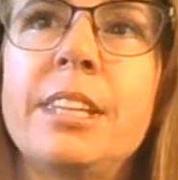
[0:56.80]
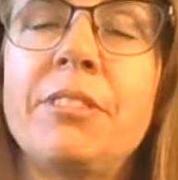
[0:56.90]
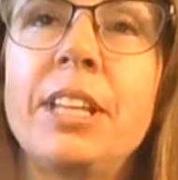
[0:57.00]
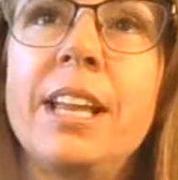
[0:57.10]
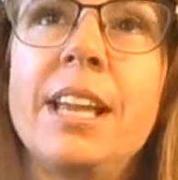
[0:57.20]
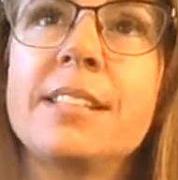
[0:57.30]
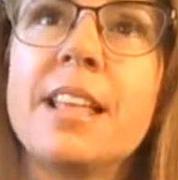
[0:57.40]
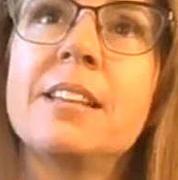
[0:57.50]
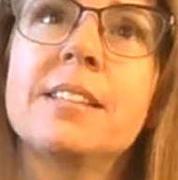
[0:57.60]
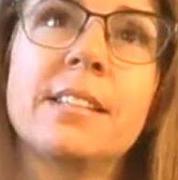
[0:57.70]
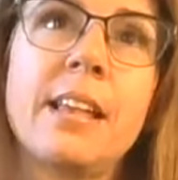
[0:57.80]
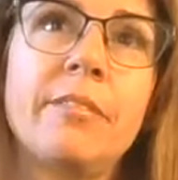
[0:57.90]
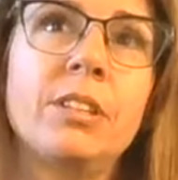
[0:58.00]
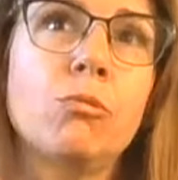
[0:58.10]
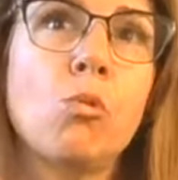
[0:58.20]
Definitely has that
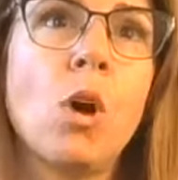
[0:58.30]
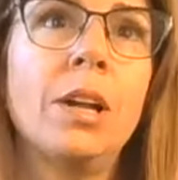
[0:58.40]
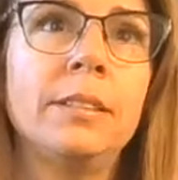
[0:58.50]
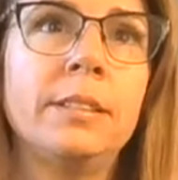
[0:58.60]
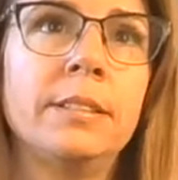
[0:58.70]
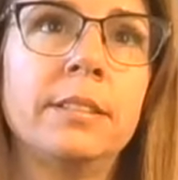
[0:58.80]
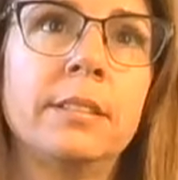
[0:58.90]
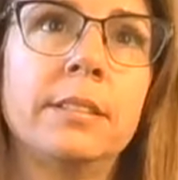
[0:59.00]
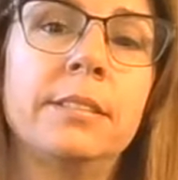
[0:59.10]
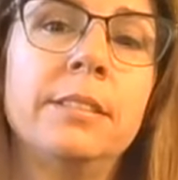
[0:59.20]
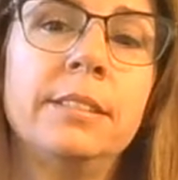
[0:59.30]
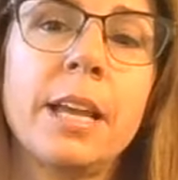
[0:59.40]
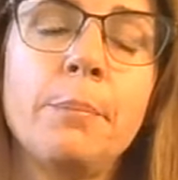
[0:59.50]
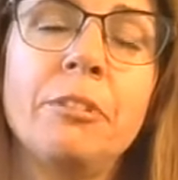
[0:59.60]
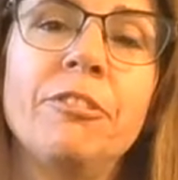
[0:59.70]
seven of wands
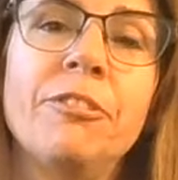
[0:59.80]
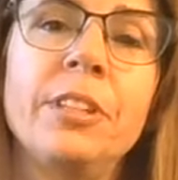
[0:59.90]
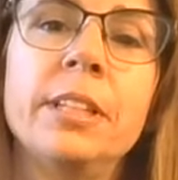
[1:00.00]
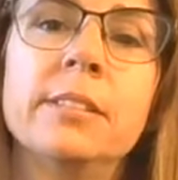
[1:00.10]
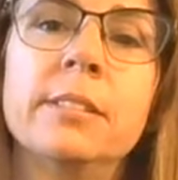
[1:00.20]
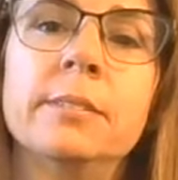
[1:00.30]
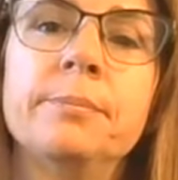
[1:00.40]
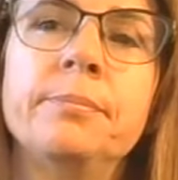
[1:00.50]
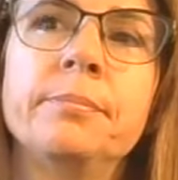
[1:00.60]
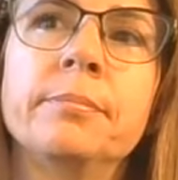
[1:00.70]
type of feel